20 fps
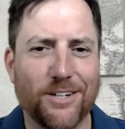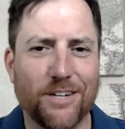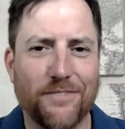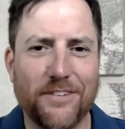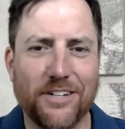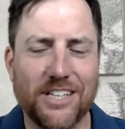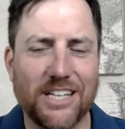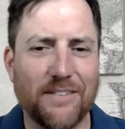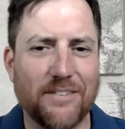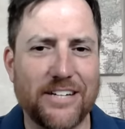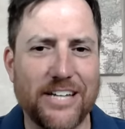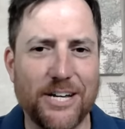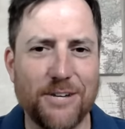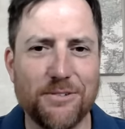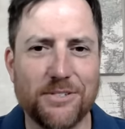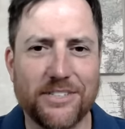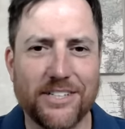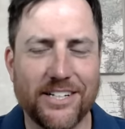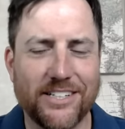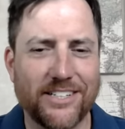you know, if you live
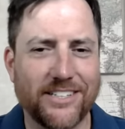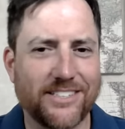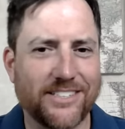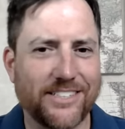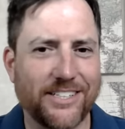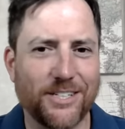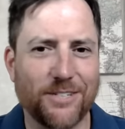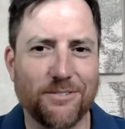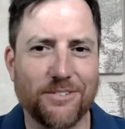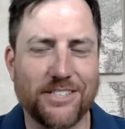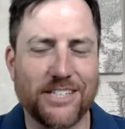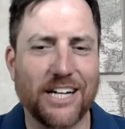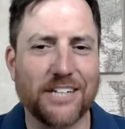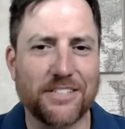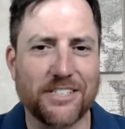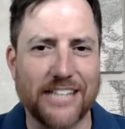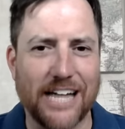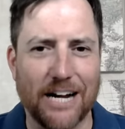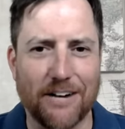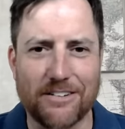in Houston, it's, you know,
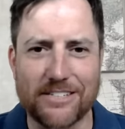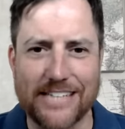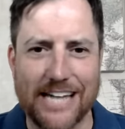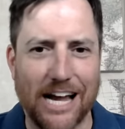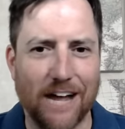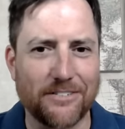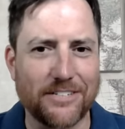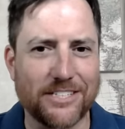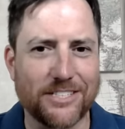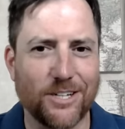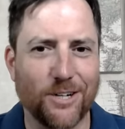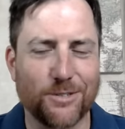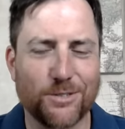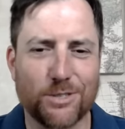it's not just Harris County,